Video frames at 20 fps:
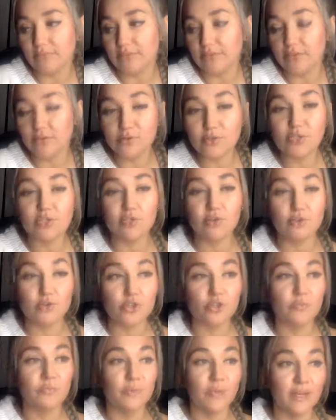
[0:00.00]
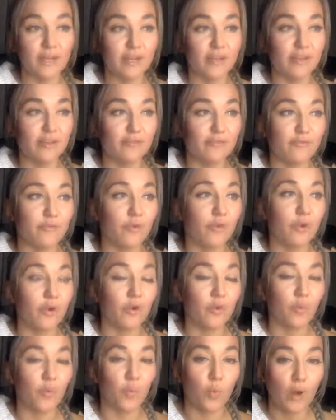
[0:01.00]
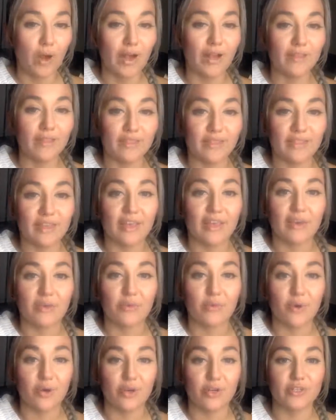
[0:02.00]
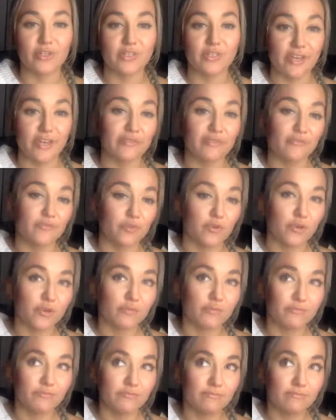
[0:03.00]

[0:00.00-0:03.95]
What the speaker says: use social media for what they were designed for.